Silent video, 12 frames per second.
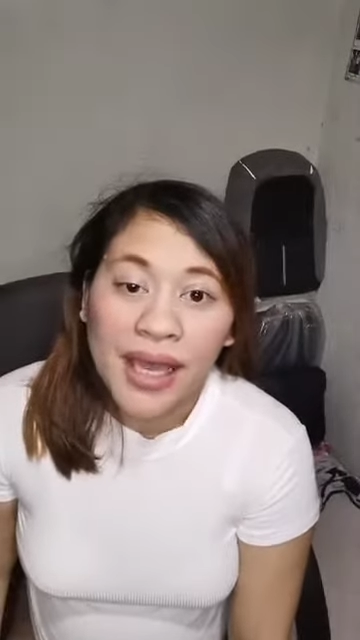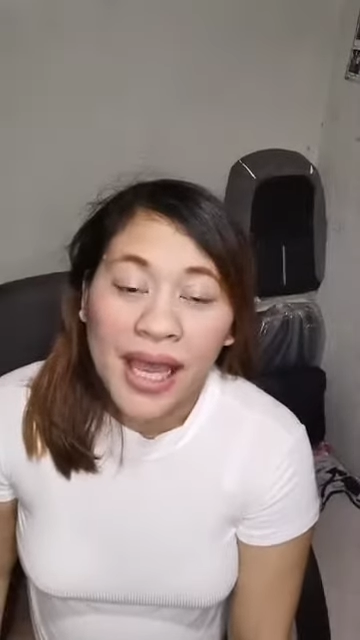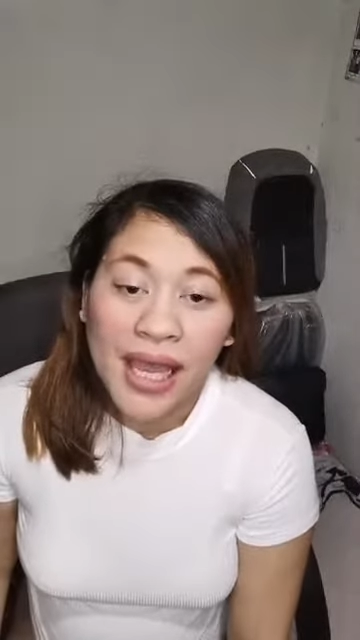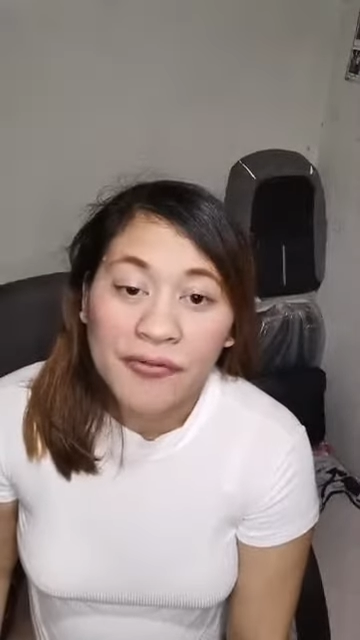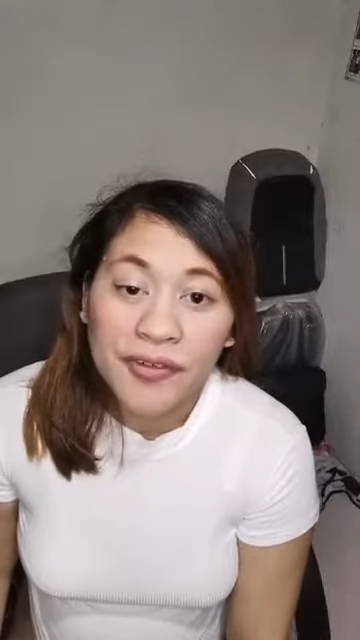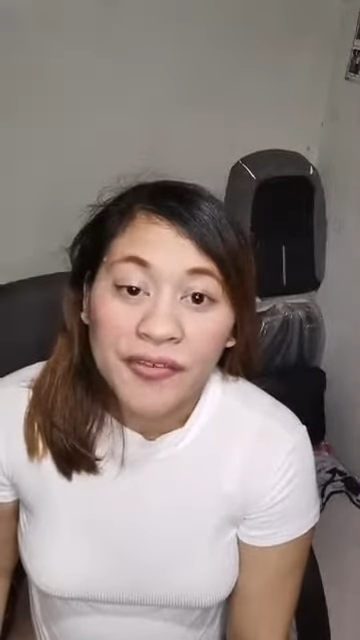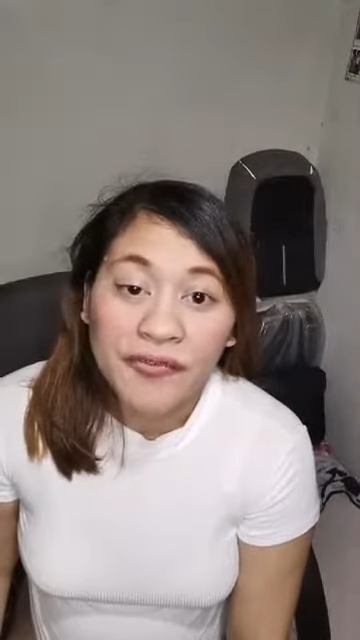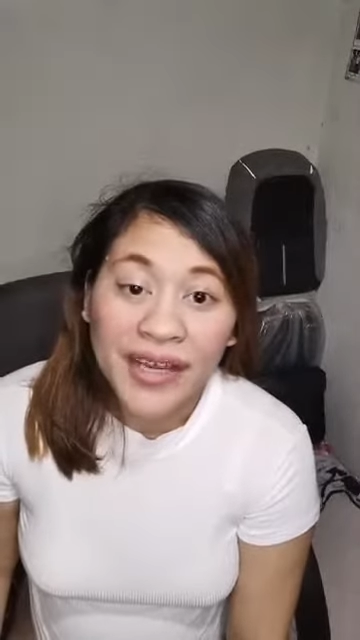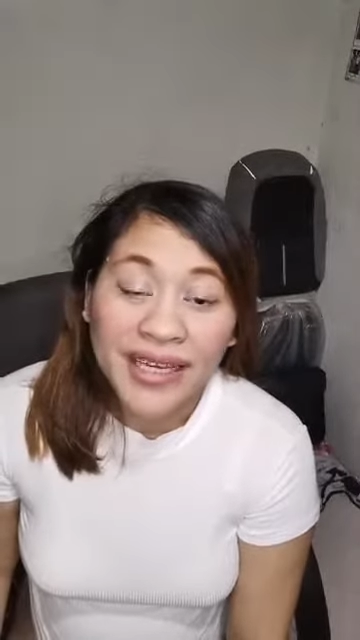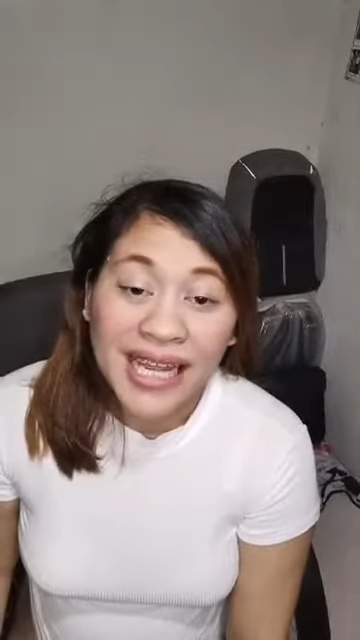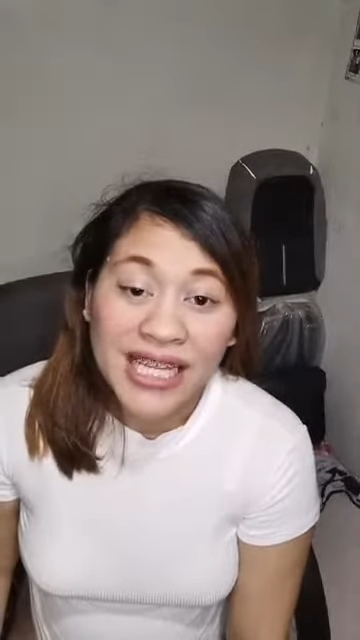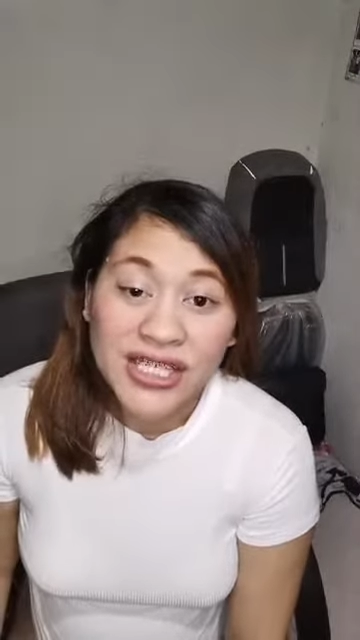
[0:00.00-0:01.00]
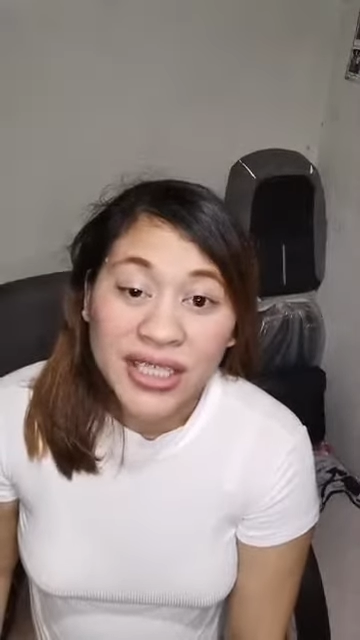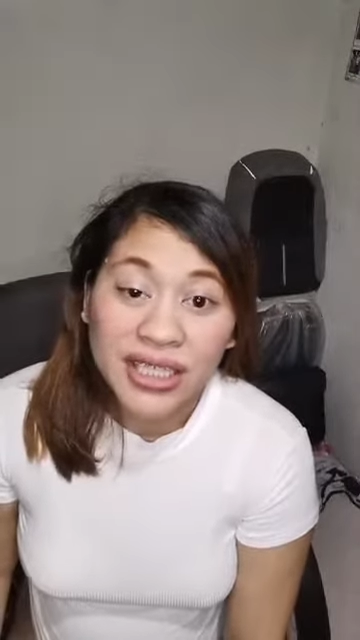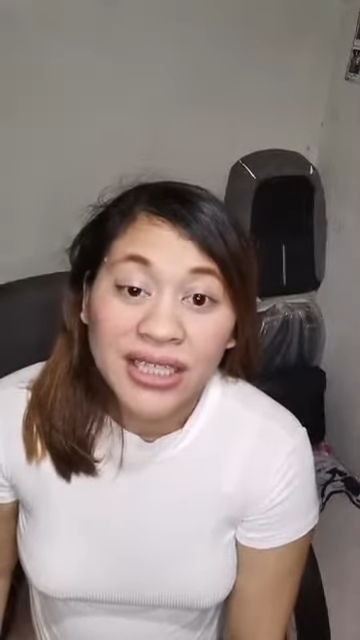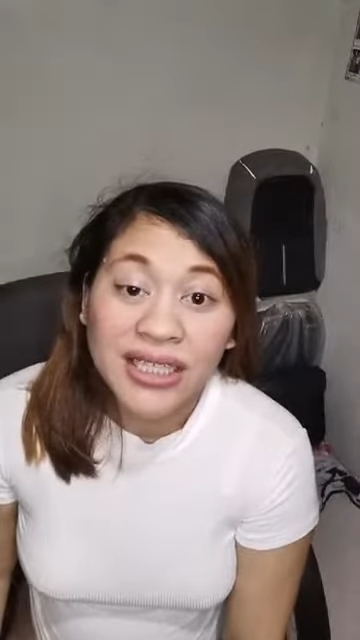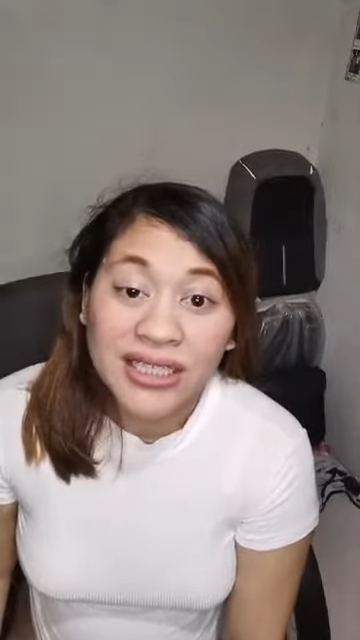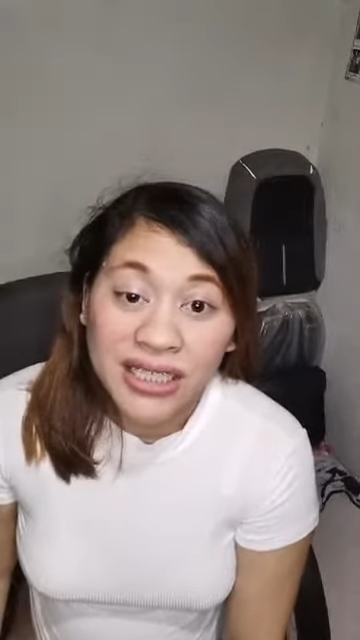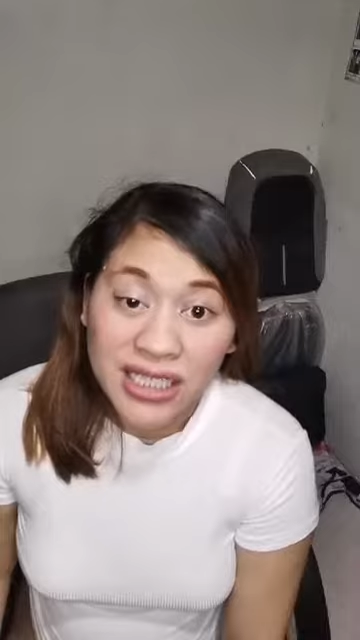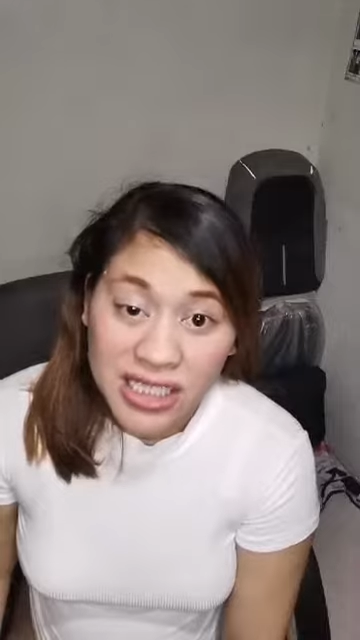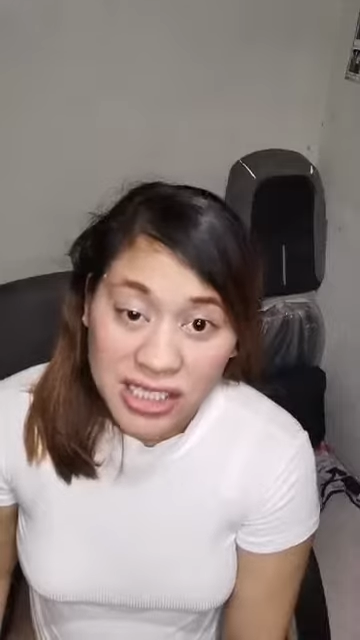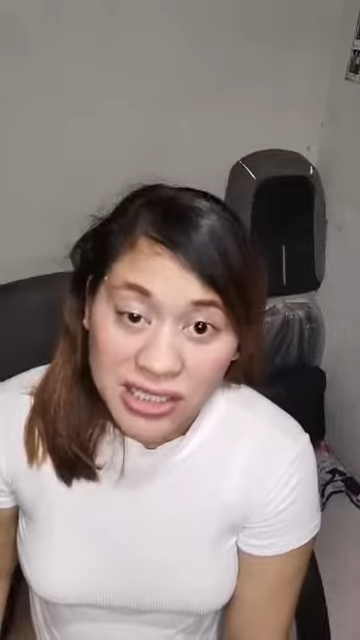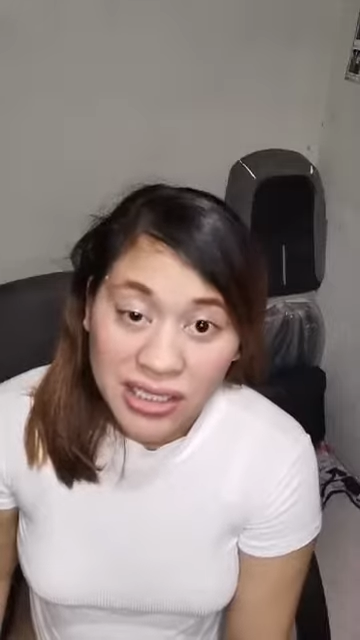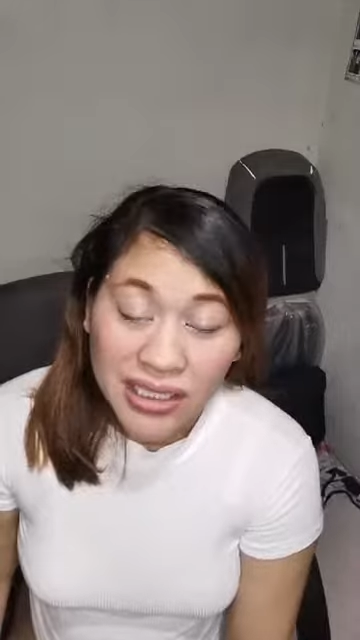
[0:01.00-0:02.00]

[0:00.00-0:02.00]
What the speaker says: having financial literacy.